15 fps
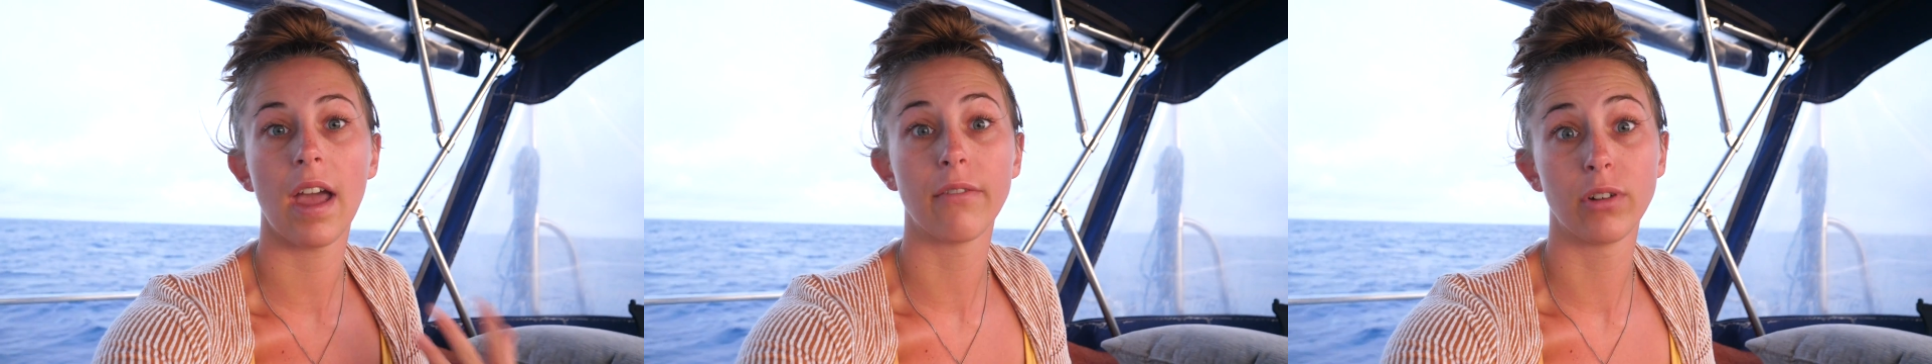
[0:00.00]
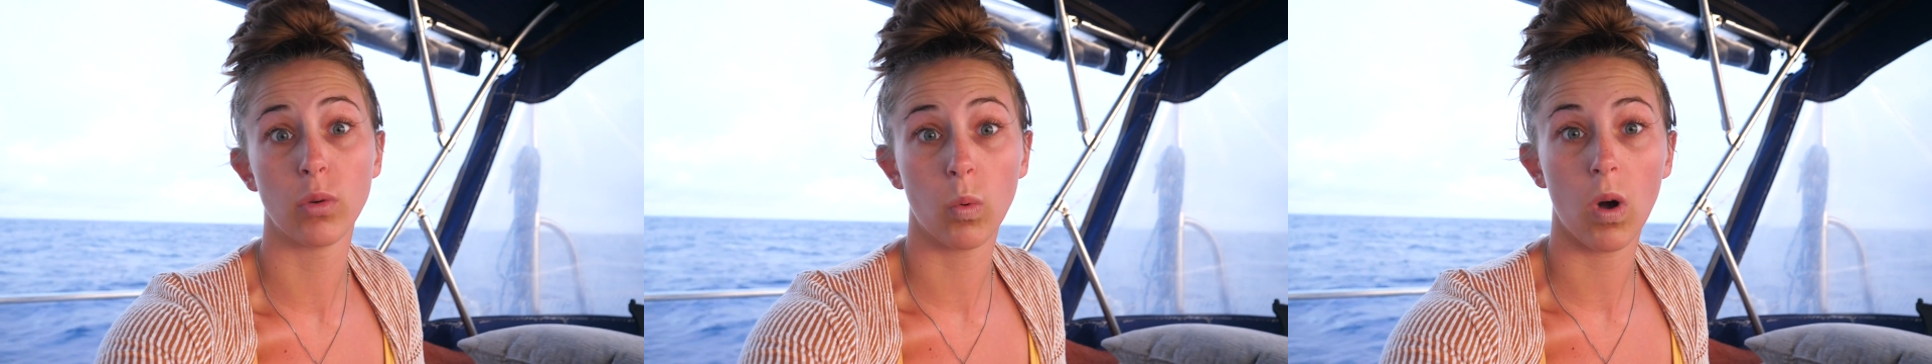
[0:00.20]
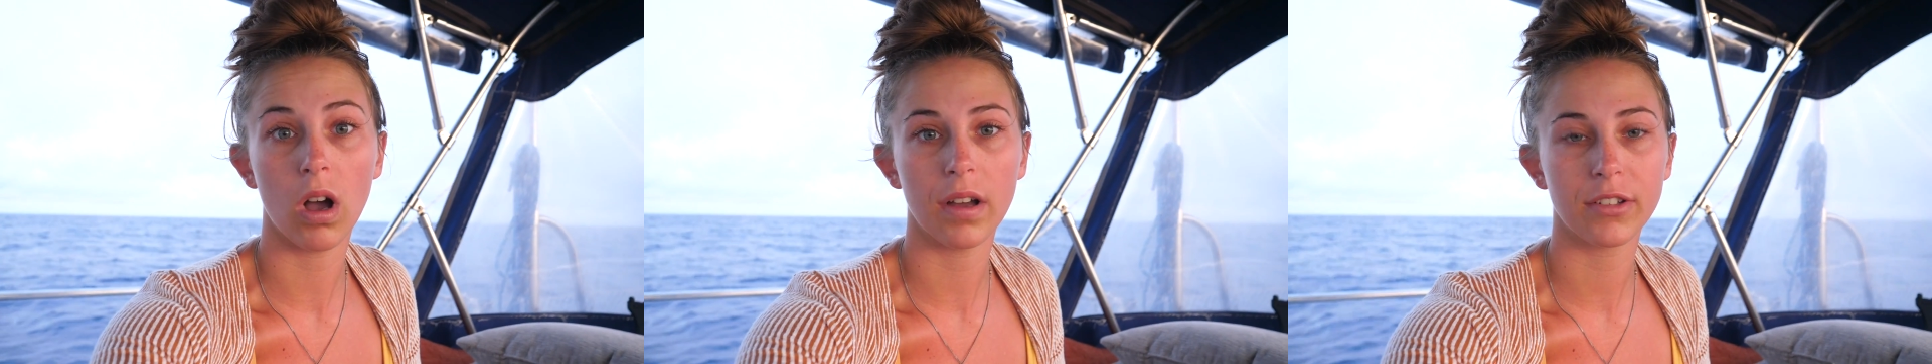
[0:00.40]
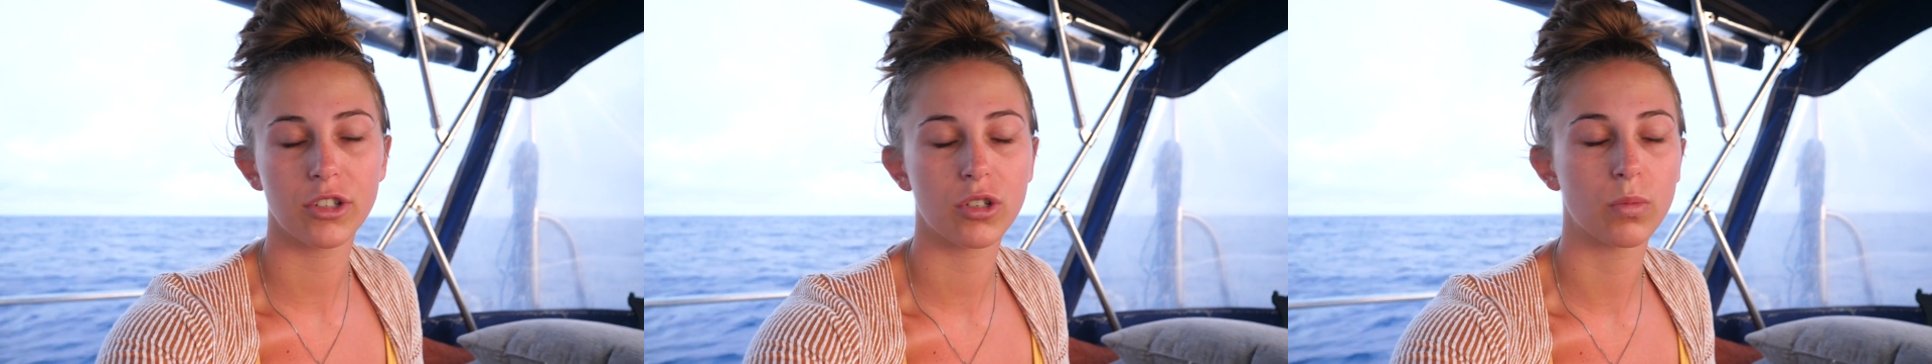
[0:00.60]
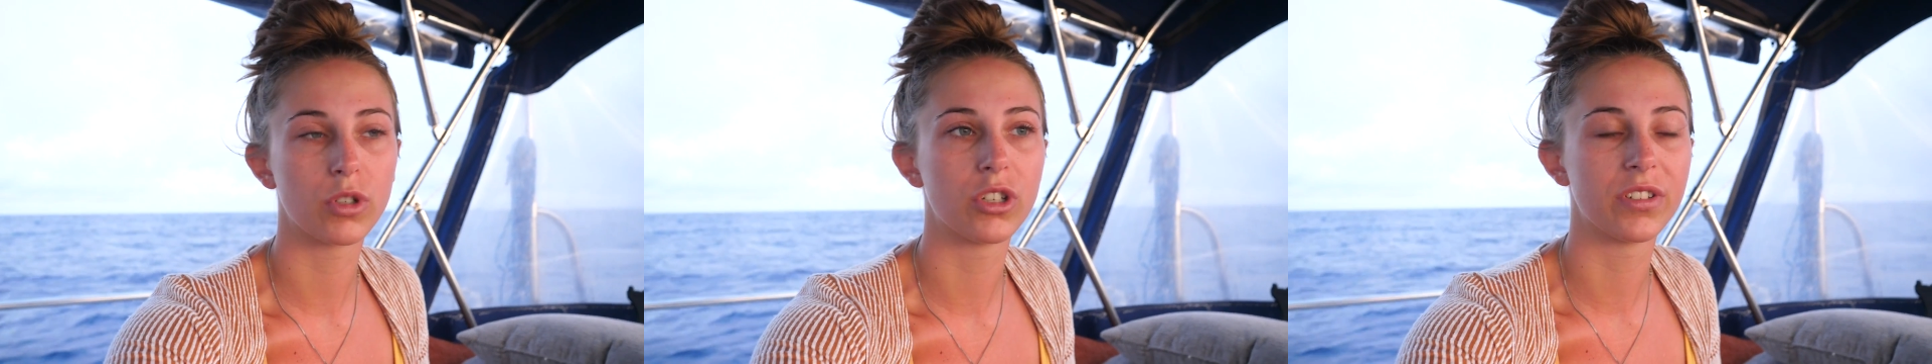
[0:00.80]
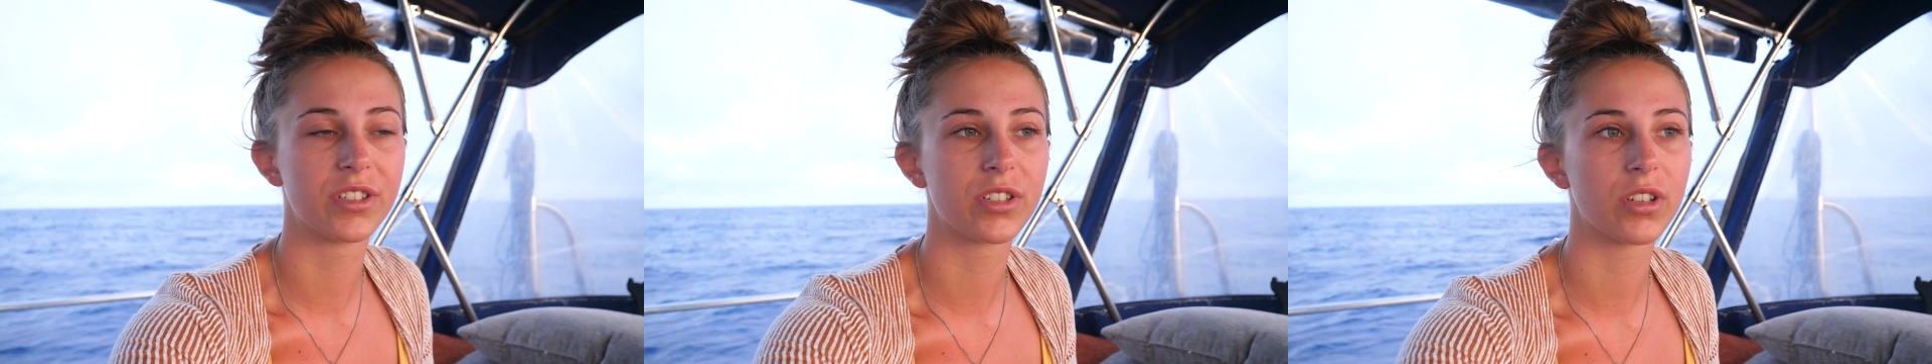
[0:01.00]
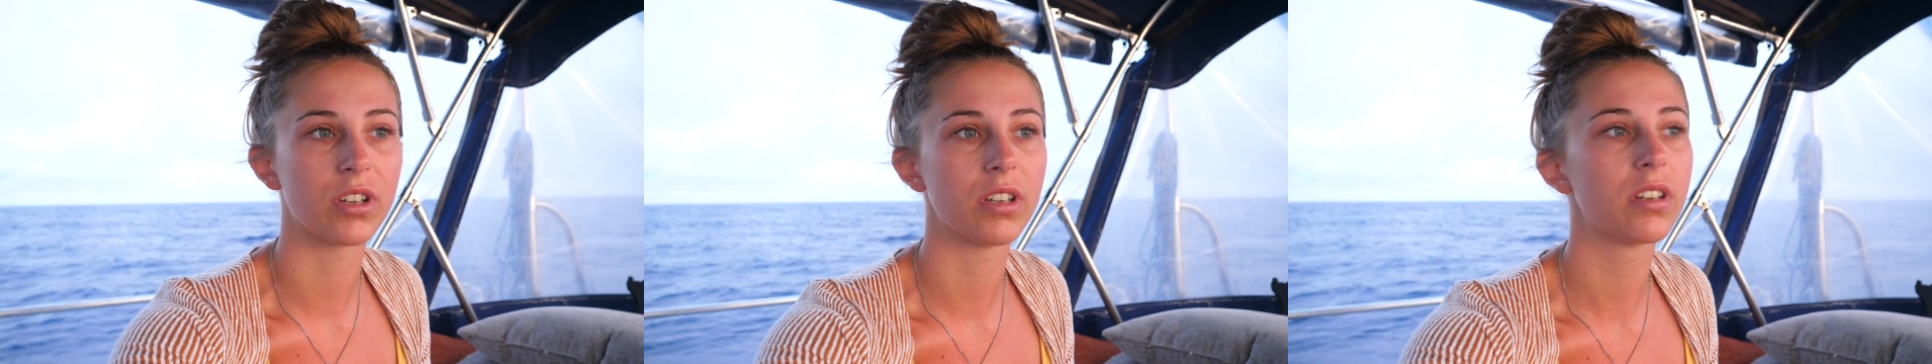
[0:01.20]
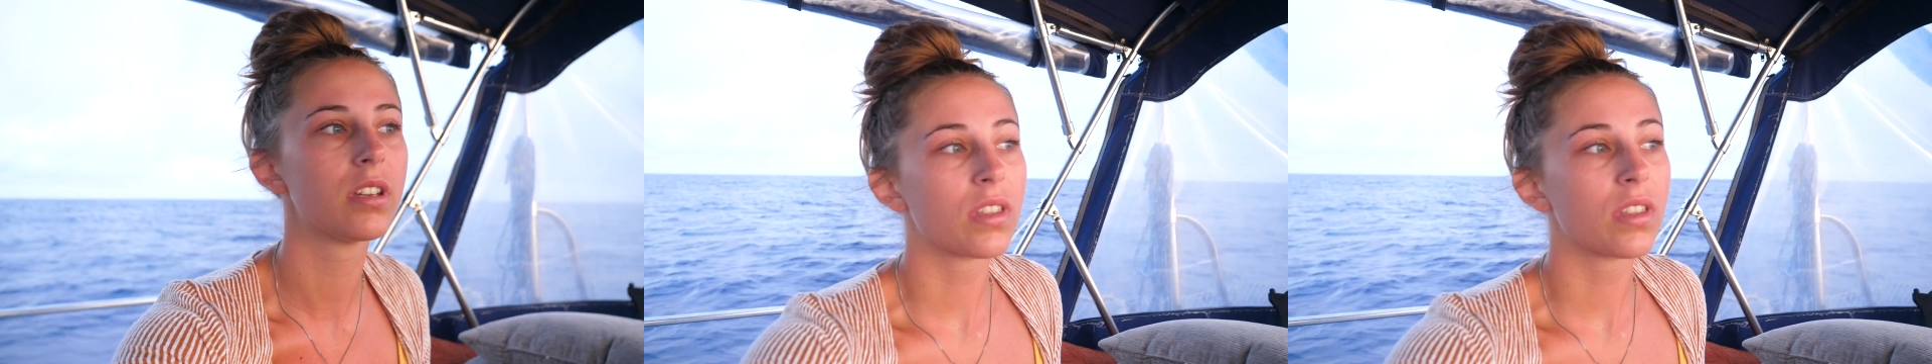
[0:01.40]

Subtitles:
every watch, which is good.